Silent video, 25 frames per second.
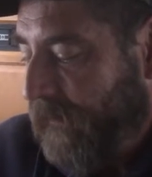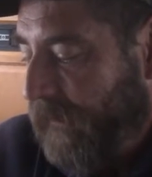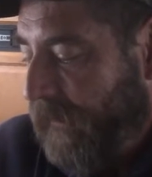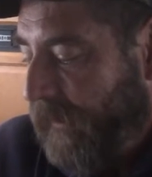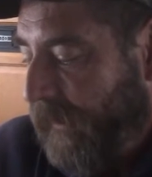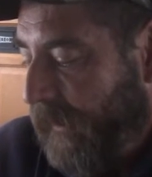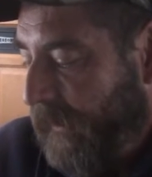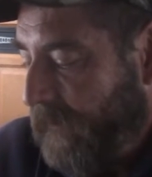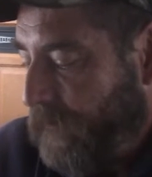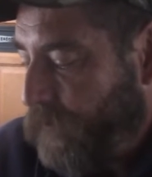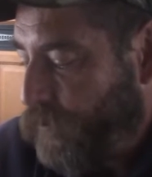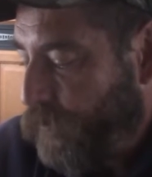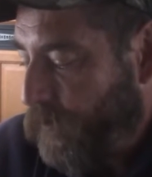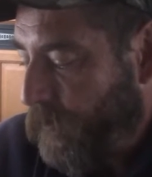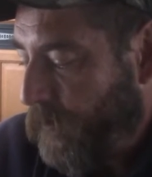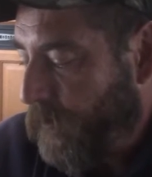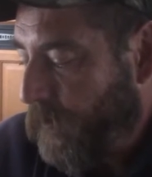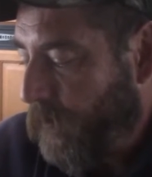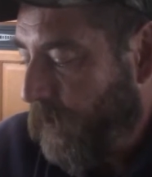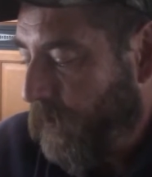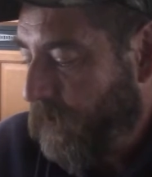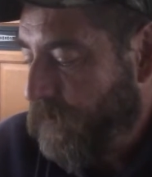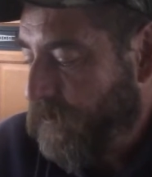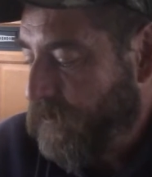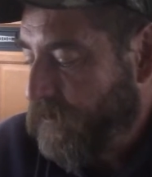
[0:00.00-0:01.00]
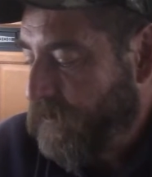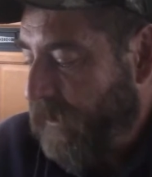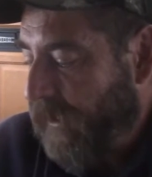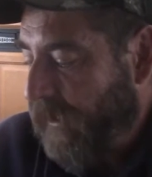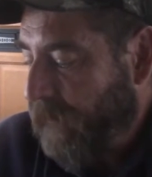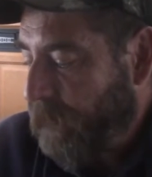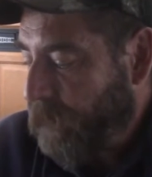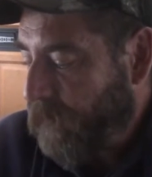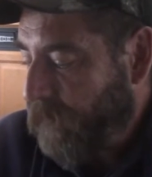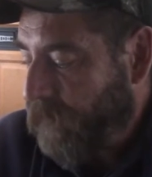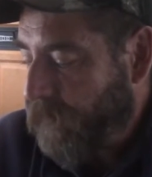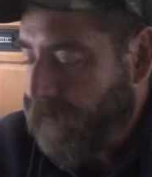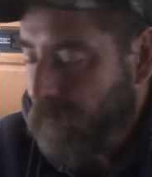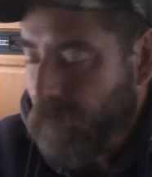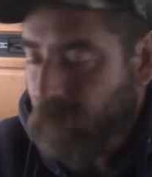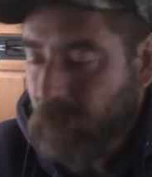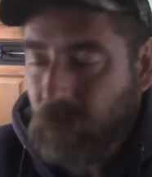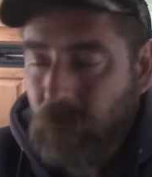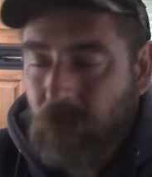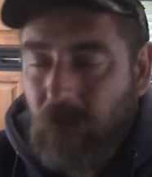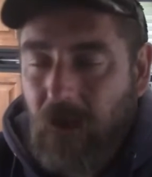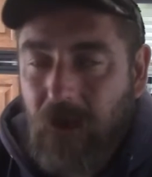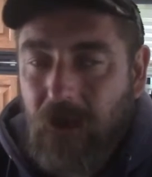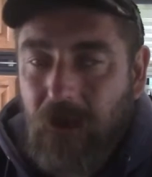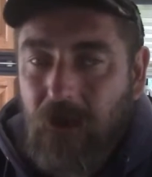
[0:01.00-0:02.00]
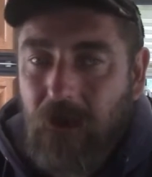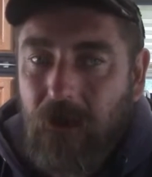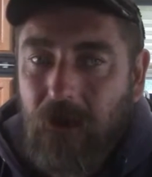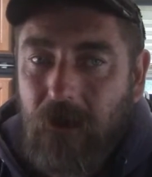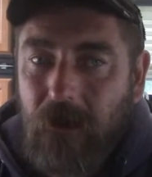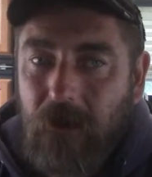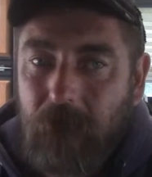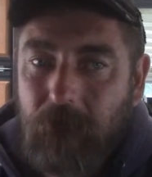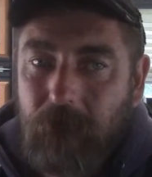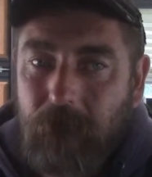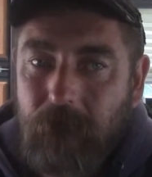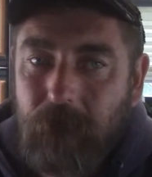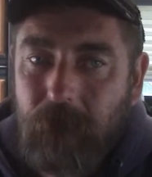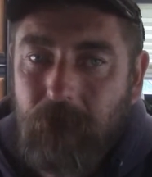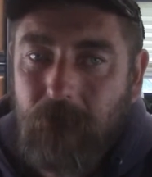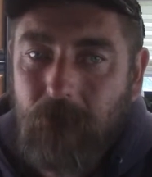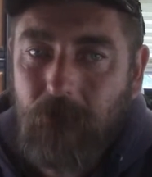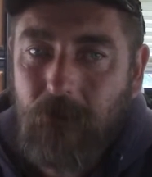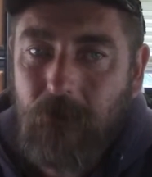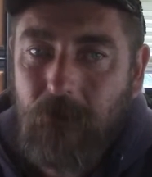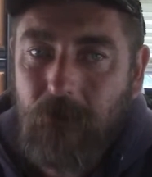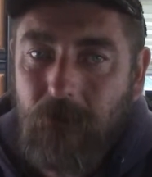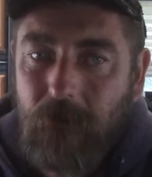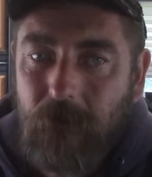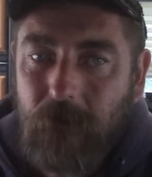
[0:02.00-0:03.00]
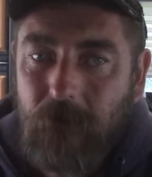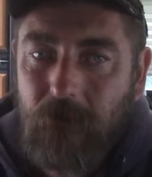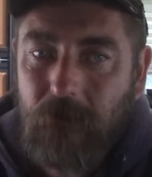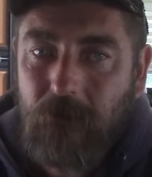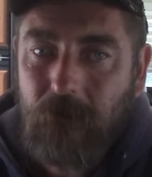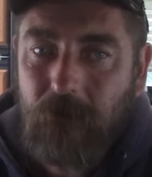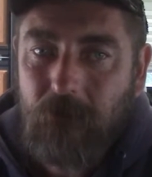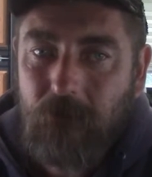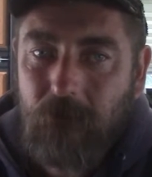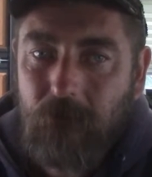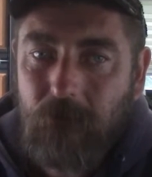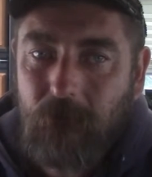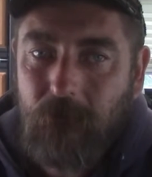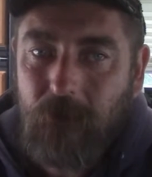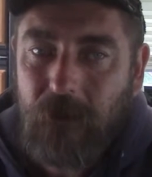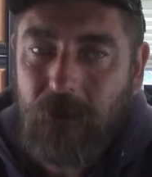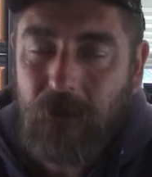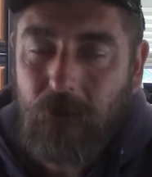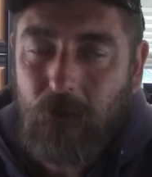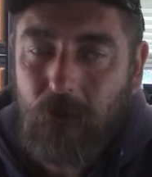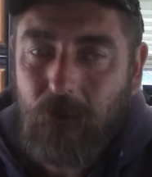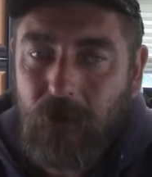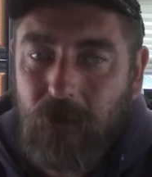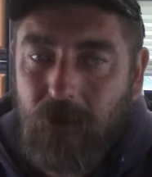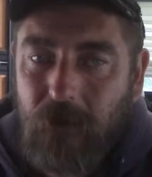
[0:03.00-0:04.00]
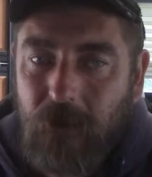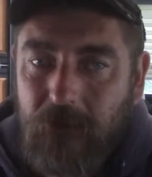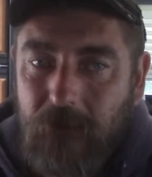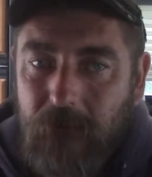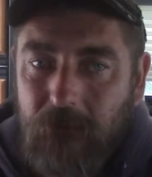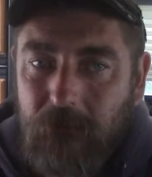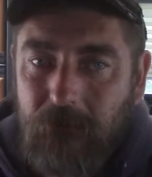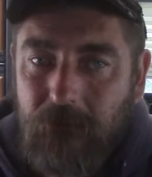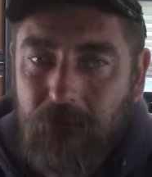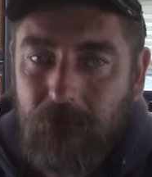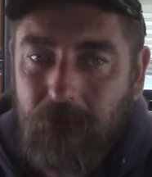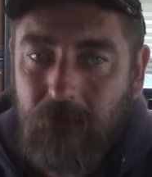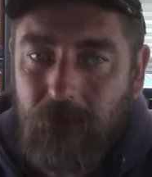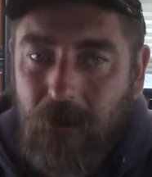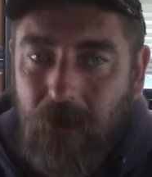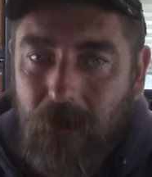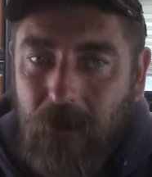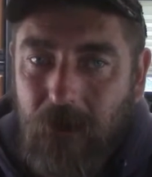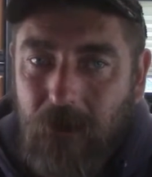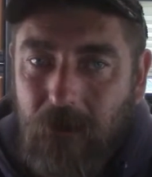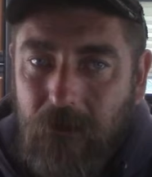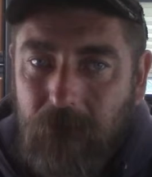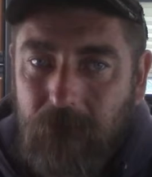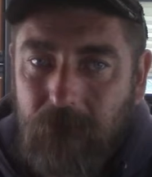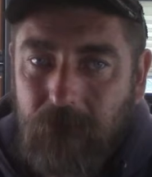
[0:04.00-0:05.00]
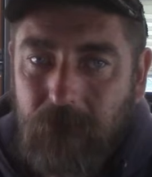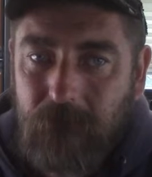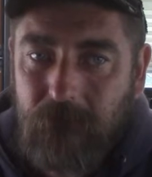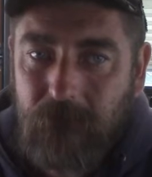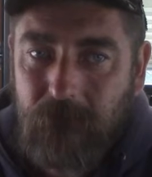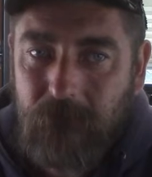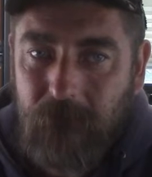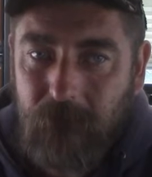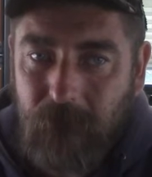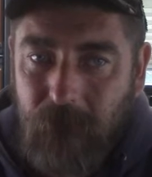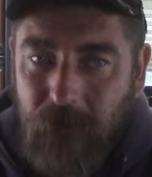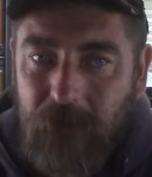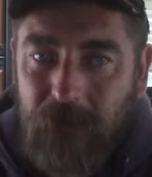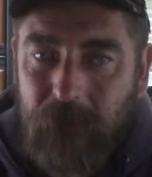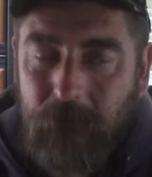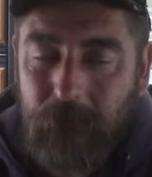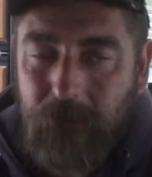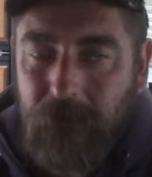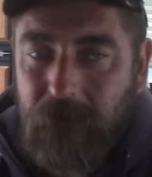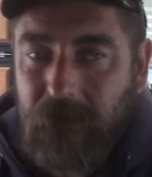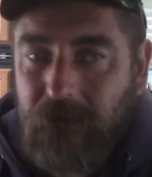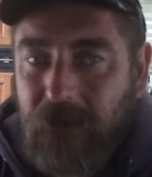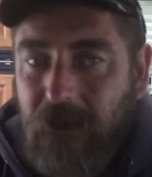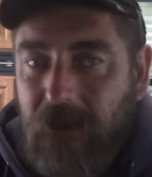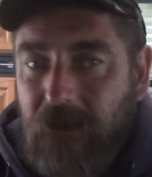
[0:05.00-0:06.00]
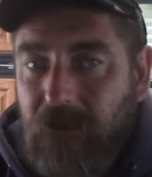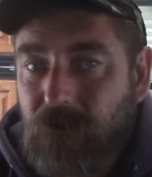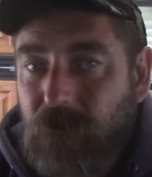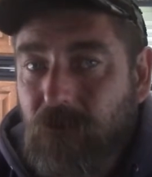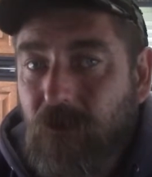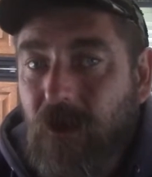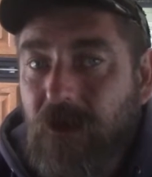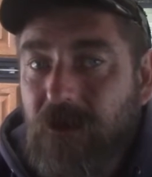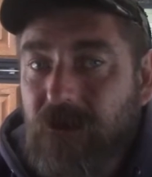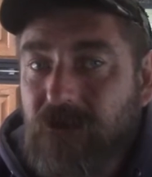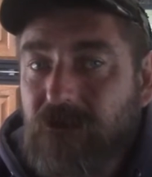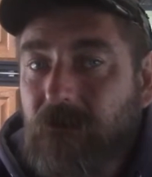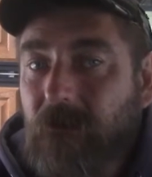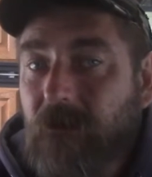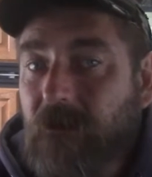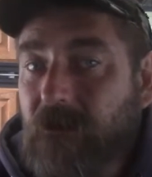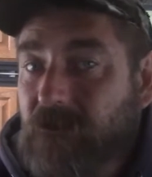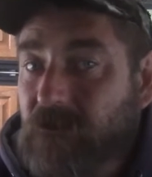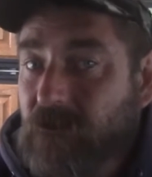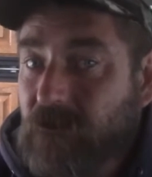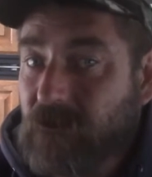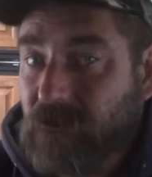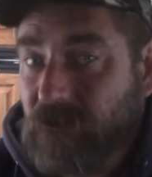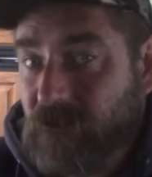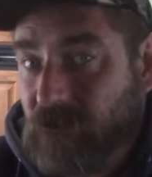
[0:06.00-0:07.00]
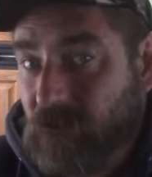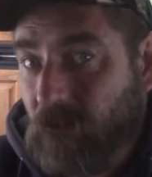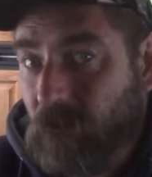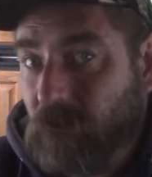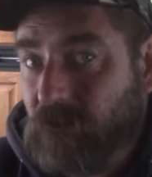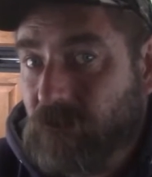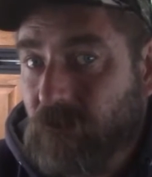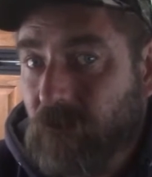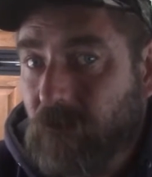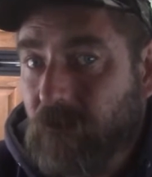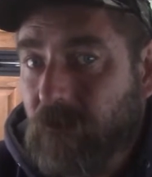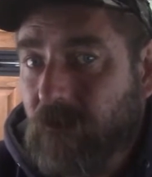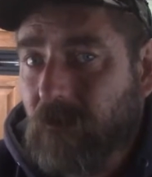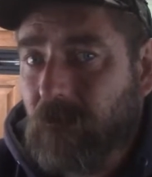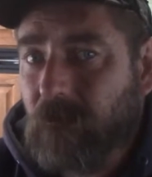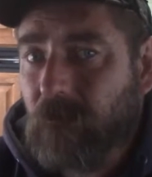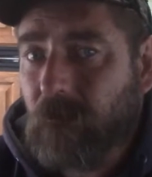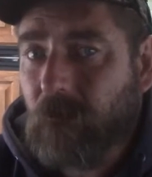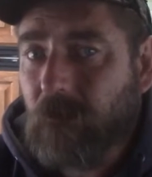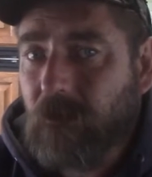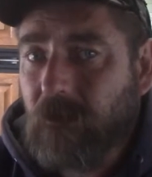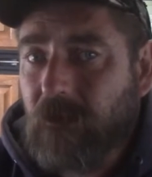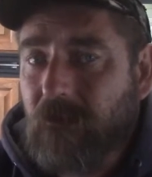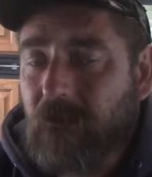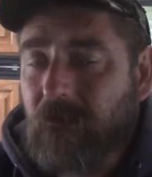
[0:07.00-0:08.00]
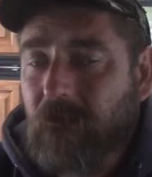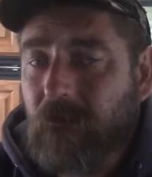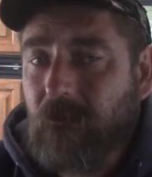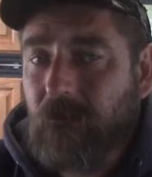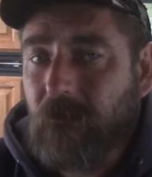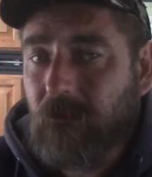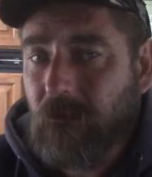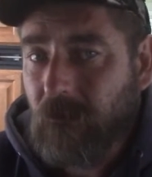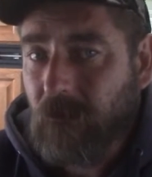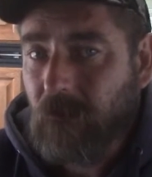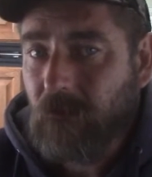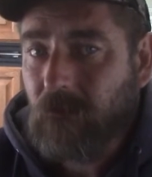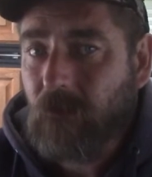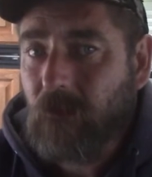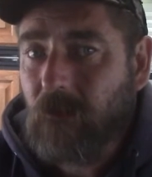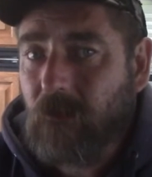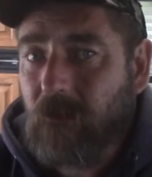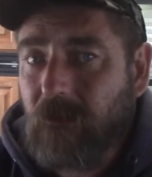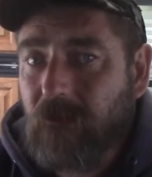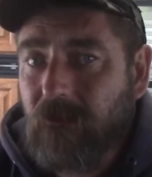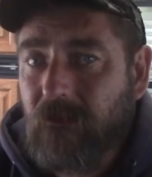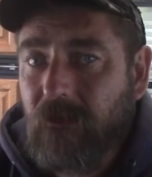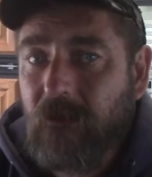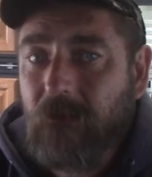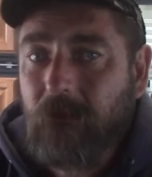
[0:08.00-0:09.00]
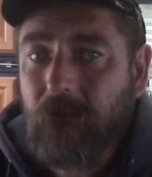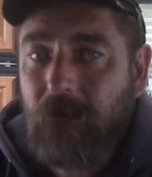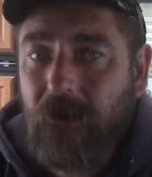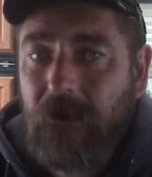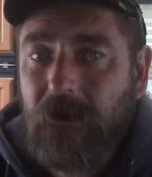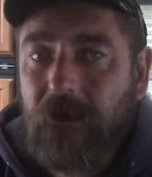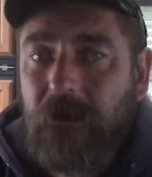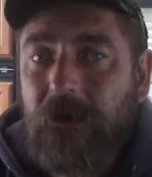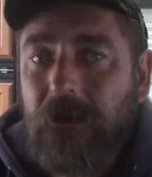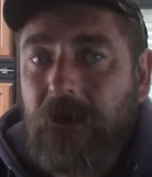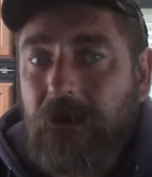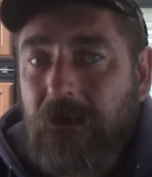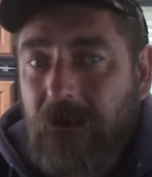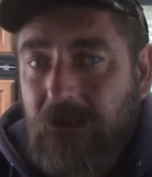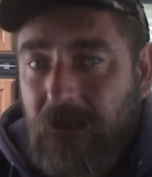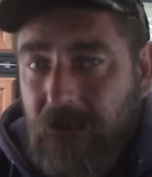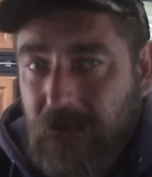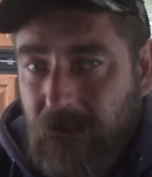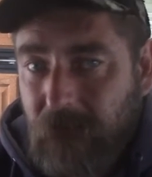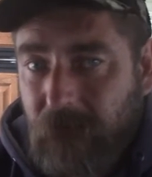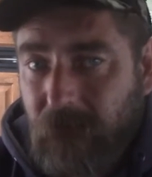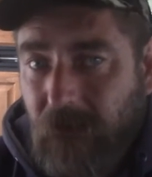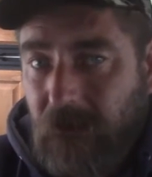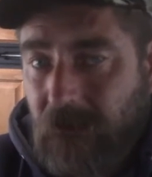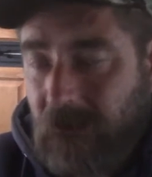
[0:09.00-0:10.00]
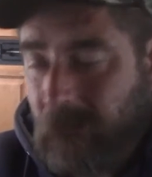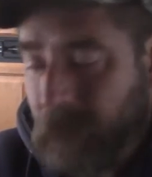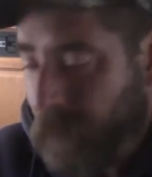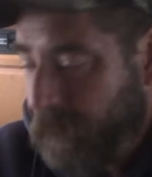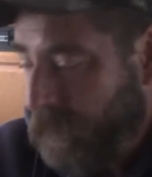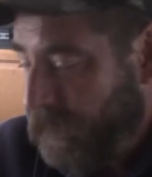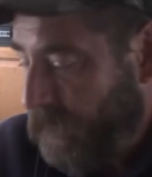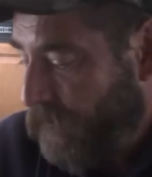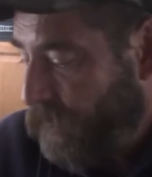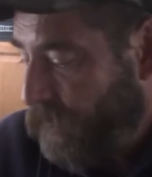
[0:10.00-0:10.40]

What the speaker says: and during all this time, we're going to we're going to work on developing that trust, right? So this is also the authority thing, right? Developing the